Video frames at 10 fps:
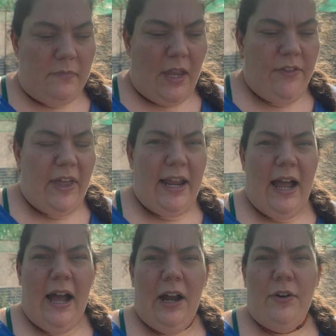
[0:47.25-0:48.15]
They
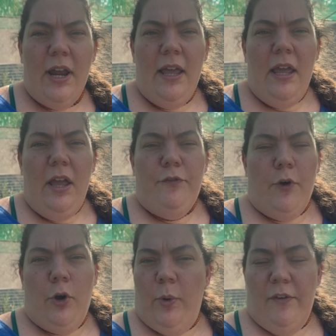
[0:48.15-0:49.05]
are
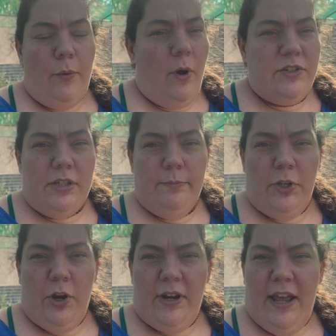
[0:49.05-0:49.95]
for whoever wants them.
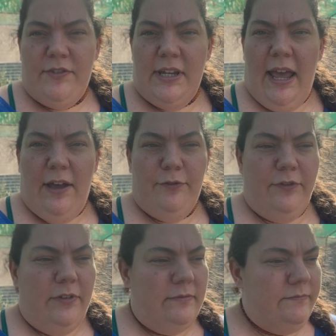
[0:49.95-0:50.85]
You don't have to have,
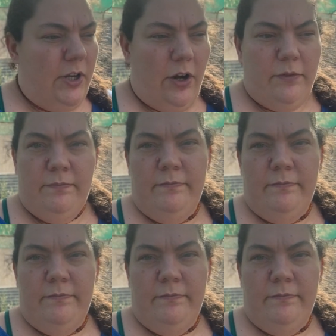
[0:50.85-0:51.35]
you know,